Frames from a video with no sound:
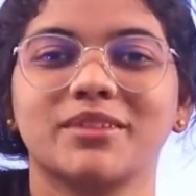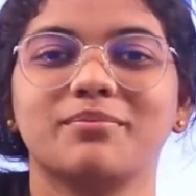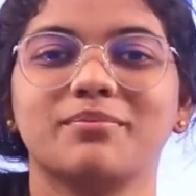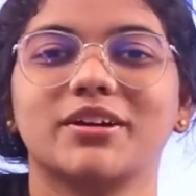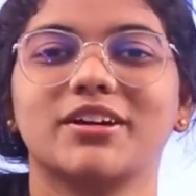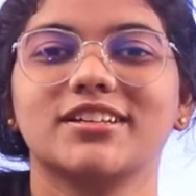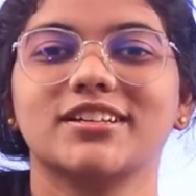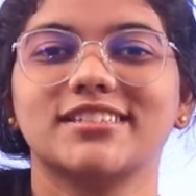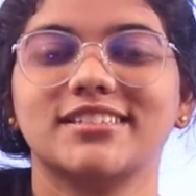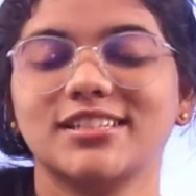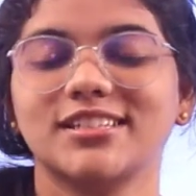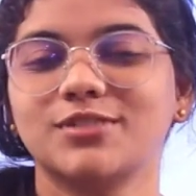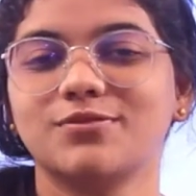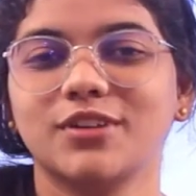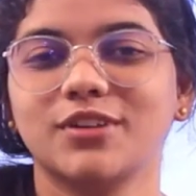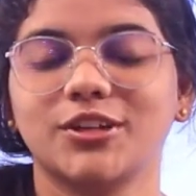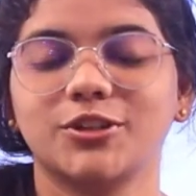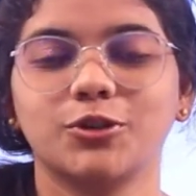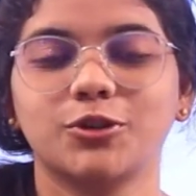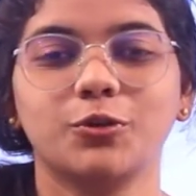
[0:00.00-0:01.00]
Because this
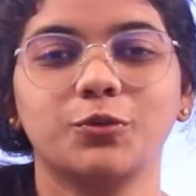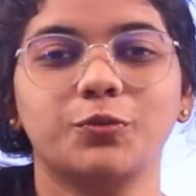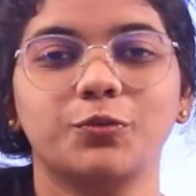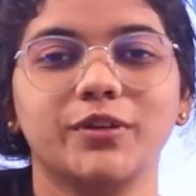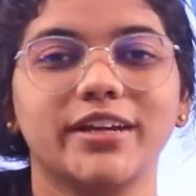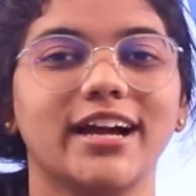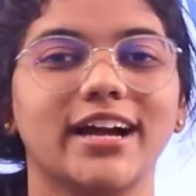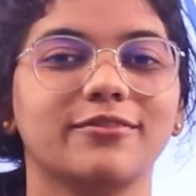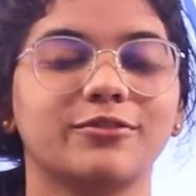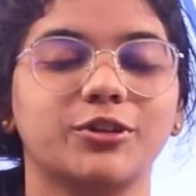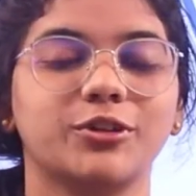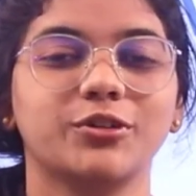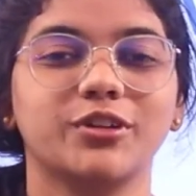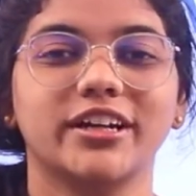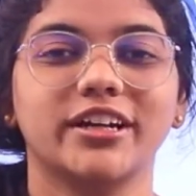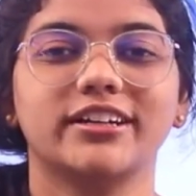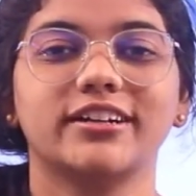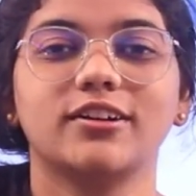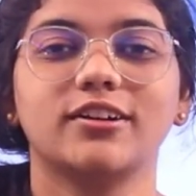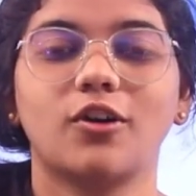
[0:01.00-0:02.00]
video, we have
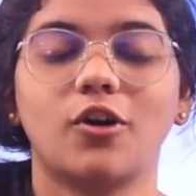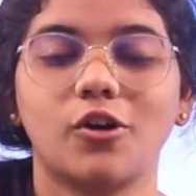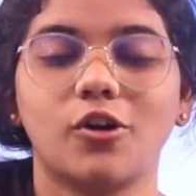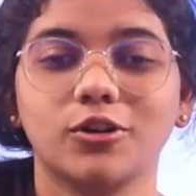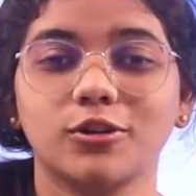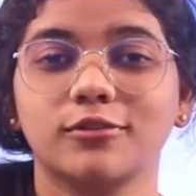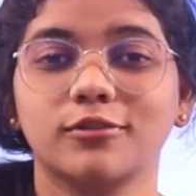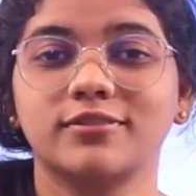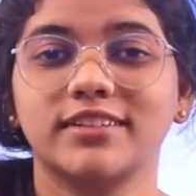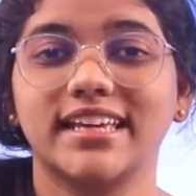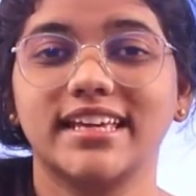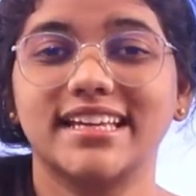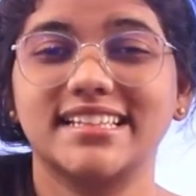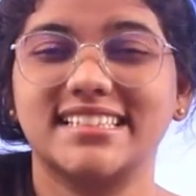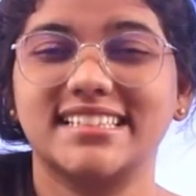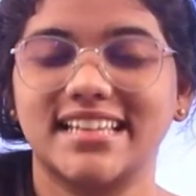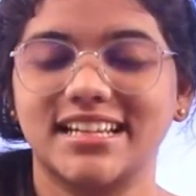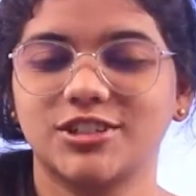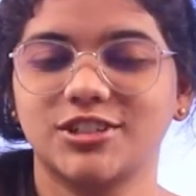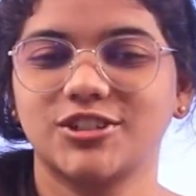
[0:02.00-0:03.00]
curated all of the
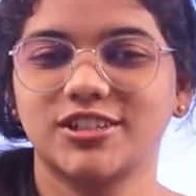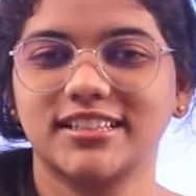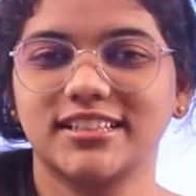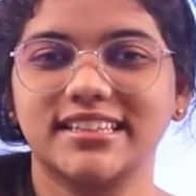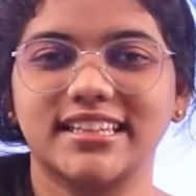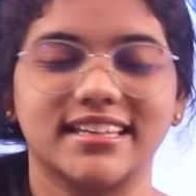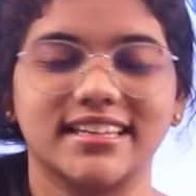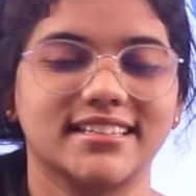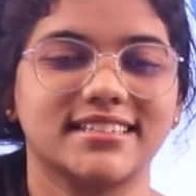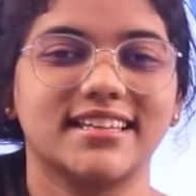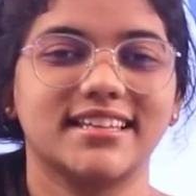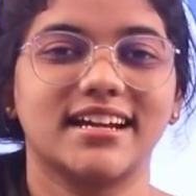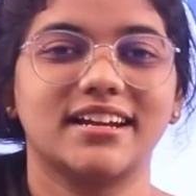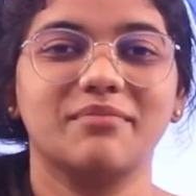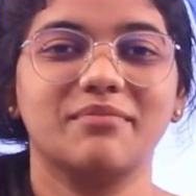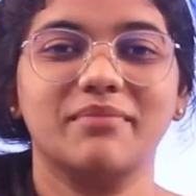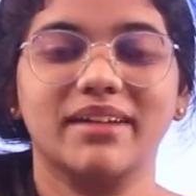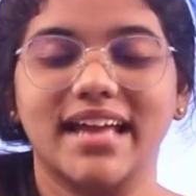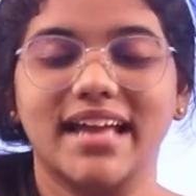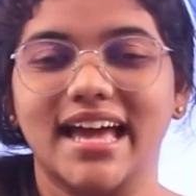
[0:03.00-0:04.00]
essential things that
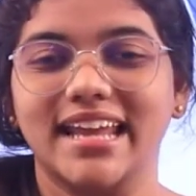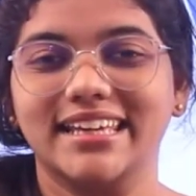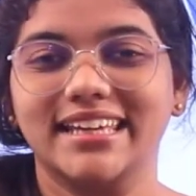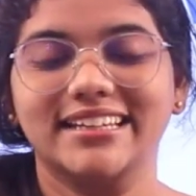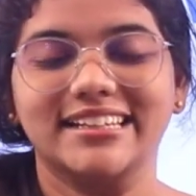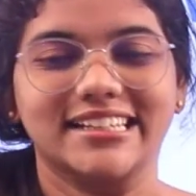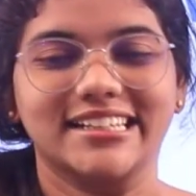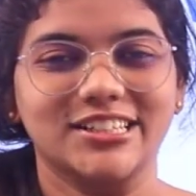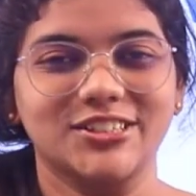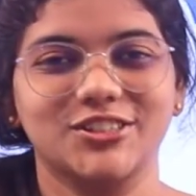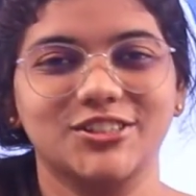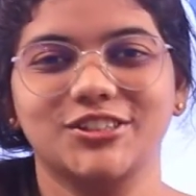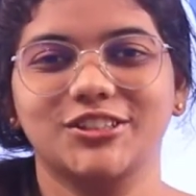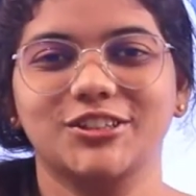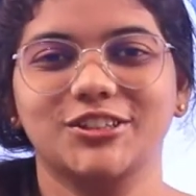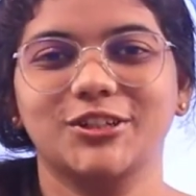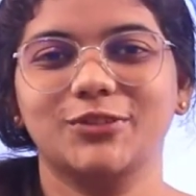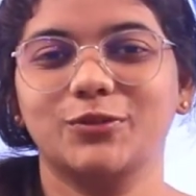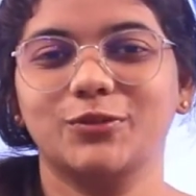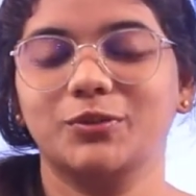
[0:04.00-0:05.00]
a mechanical
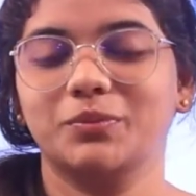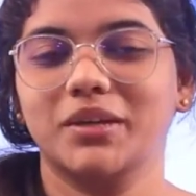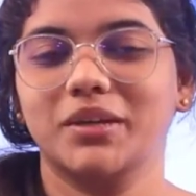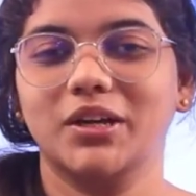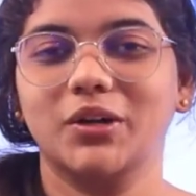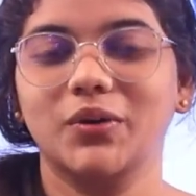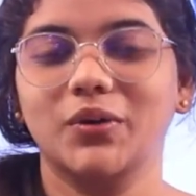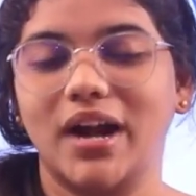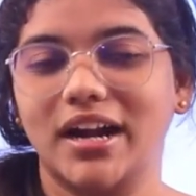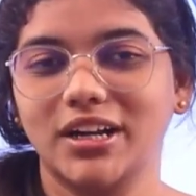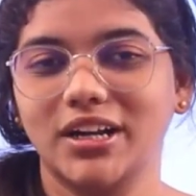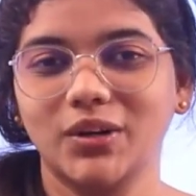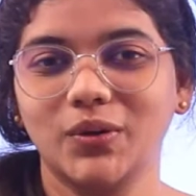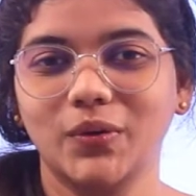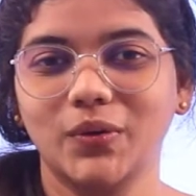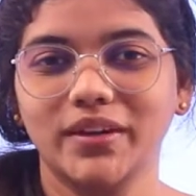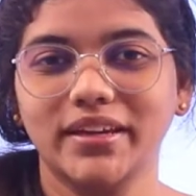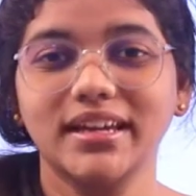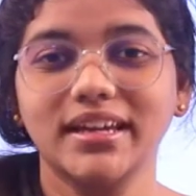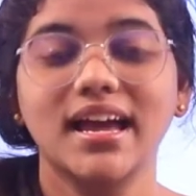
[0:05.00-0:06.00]
engineer would be
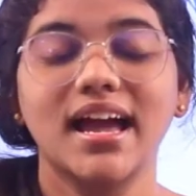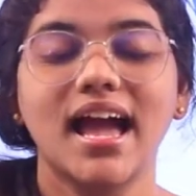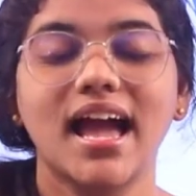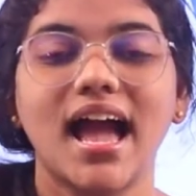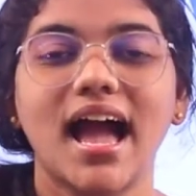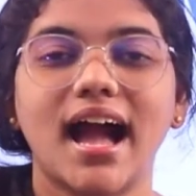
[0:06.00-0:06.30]
undergoing,